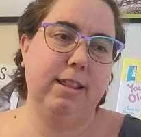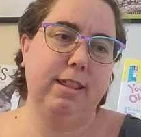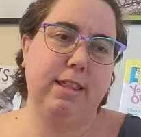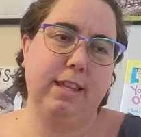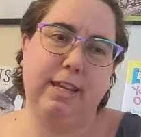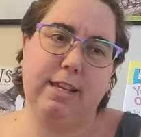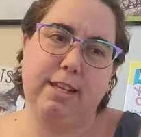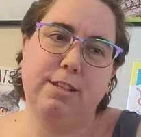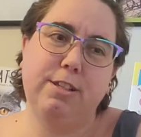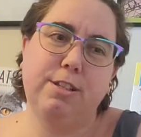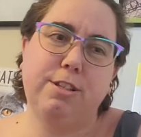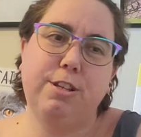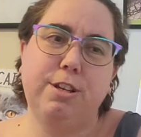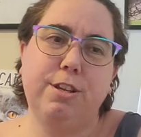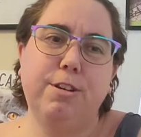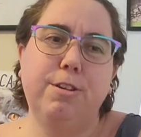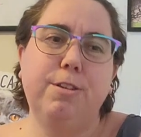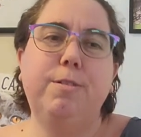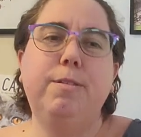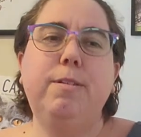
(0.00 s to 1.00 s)
these
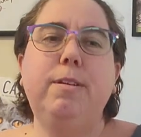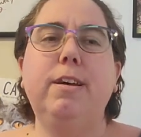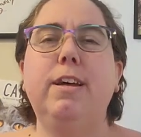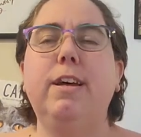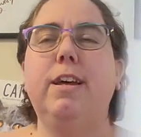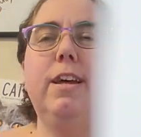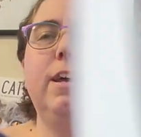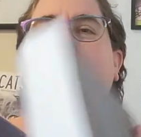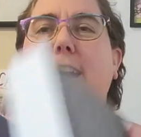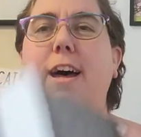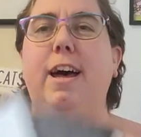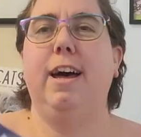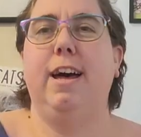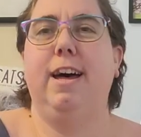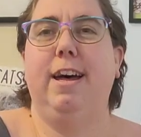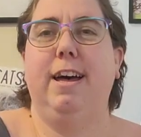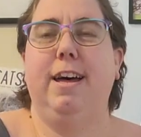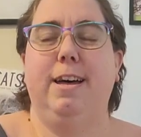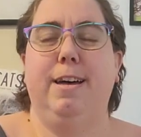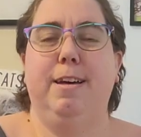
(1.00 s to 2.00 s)
two.
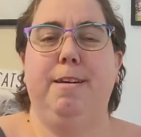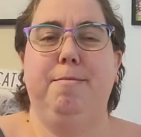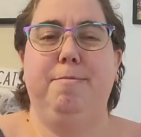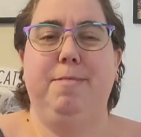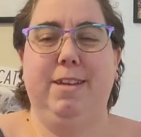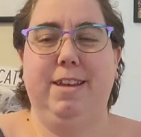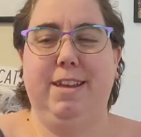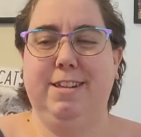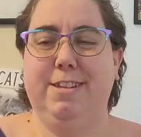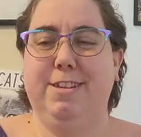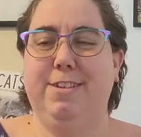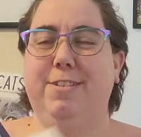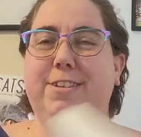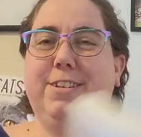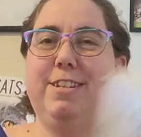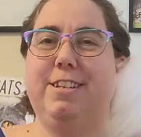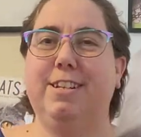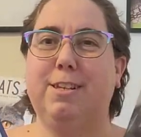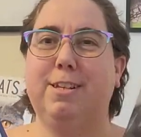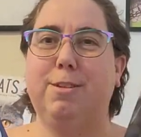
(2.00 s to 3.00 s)
Um, and so
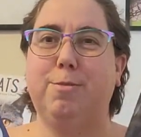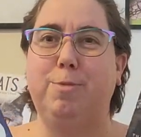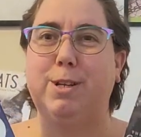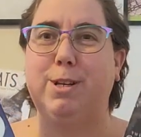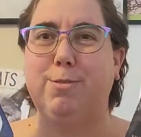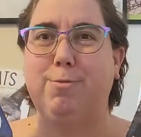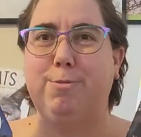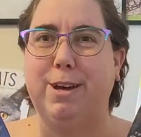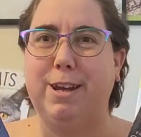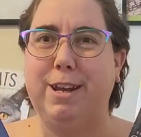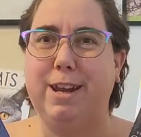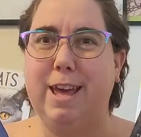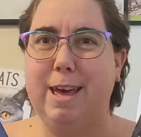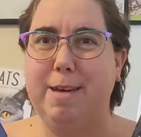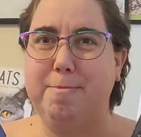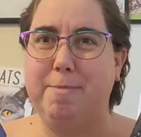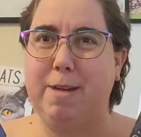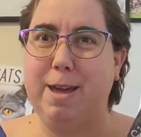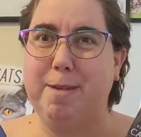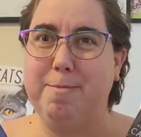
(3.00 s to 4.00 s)
it's just which one
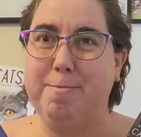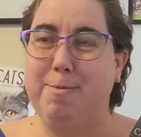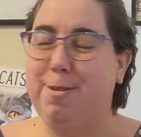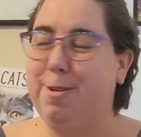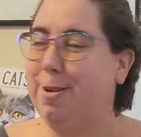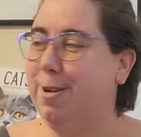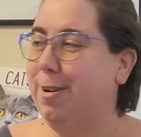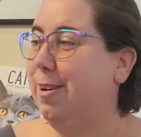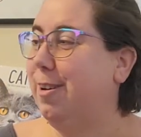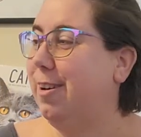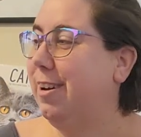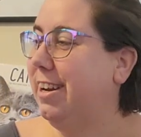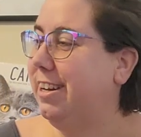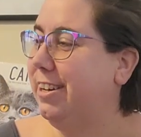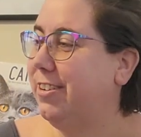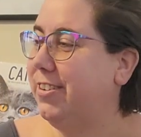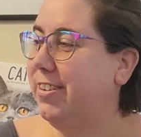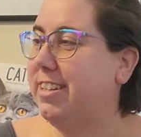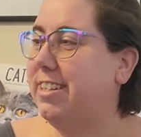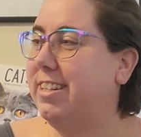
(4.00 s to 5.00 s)
am I more
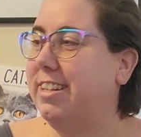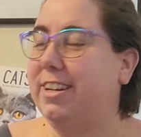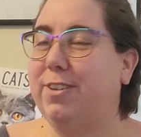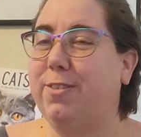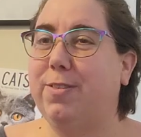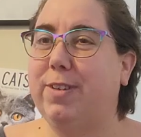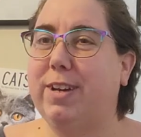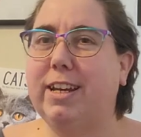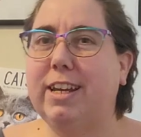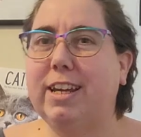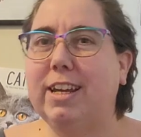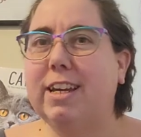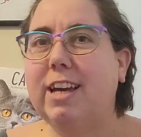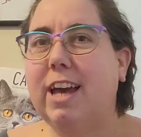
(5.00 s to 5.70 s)
interested in reading.